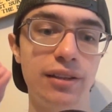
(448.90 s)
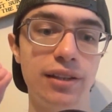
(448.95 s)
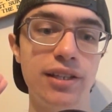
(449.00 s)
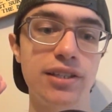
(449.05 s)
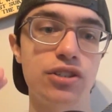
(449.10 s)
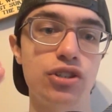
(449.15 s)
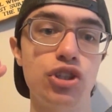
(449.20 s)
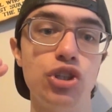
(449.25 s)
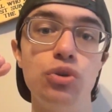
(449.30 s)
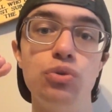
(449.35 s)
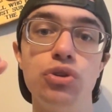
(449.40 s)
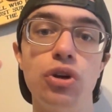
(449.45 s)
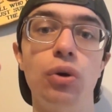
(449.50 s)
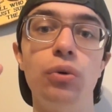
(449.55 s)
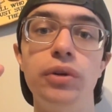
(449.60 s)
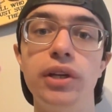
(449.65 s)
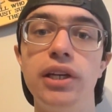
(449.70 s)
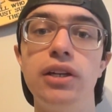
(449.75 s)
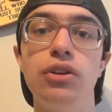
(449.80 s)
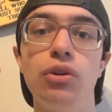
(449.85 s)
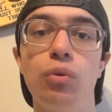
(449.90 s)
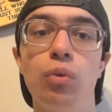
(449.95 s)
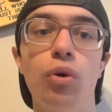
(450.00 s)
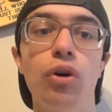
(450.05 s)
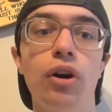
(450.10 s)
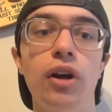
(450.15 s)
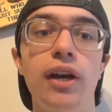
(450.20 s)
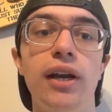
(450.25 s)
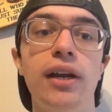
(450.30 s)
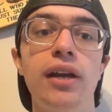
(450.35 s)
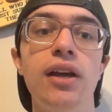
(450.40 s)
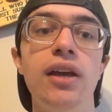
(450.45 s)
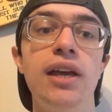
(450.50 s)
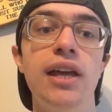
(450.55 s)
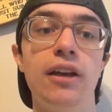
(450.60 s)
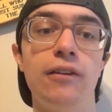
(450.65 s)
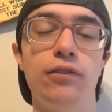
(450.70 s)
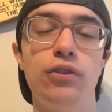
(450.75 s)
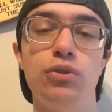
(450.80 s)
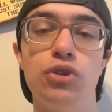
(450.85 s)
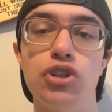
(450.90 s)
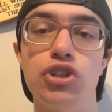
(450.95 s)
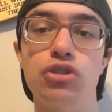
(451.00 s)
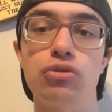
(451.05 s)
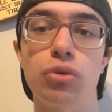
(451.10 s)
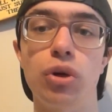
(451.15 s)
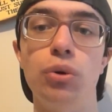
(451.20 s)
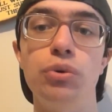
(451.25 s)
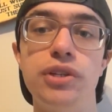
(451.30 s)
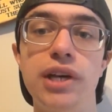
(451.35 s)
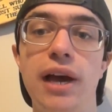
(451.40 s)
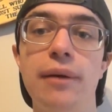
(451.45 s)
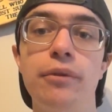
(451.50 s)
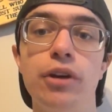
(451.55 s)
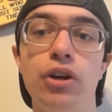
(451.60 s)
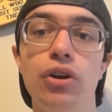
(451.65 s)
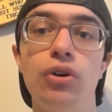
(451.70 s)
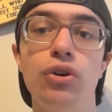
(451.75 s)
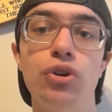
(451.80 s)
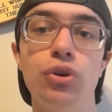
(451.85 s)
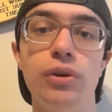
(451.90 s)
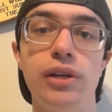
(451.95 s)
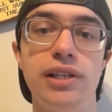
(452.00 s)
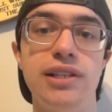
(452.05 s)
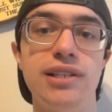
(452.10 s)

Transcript: this, so you don't need to worry if you just throw Daima Goku in